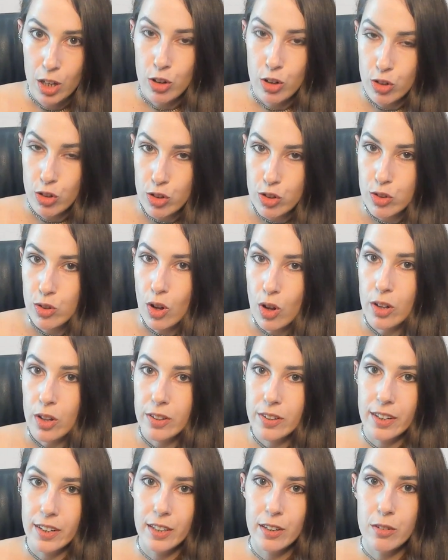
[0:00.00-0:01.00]
just
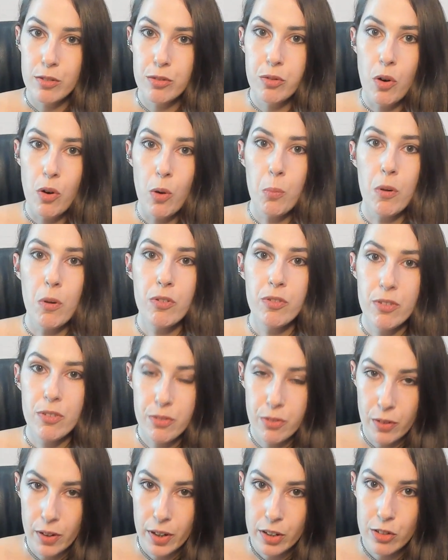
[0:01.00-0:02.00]
not in the form of a
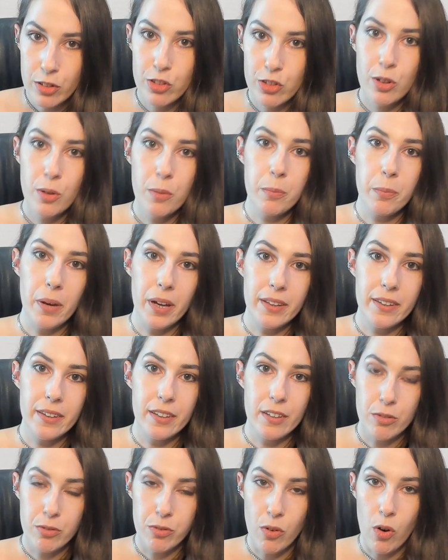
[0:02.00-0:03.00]
fridge, but in
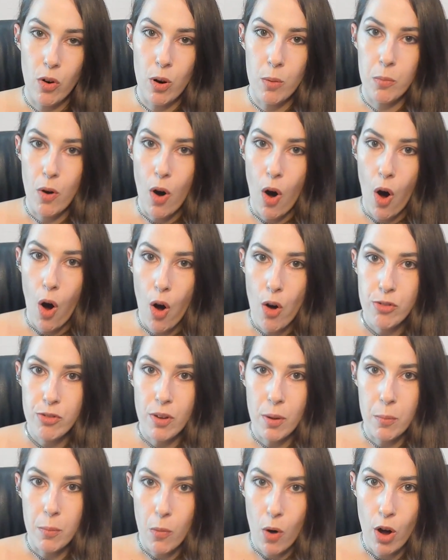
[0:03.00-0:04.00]
the form of
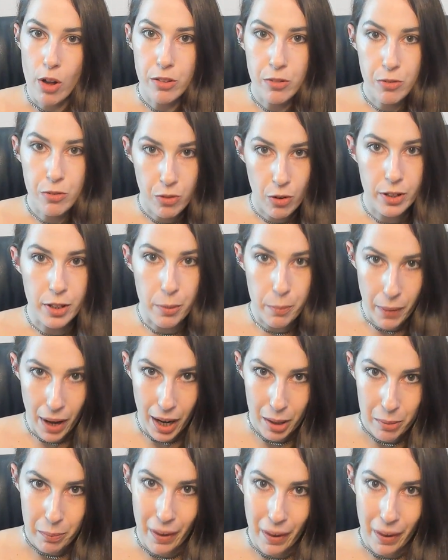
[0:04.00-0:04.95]
a mod for the backpack.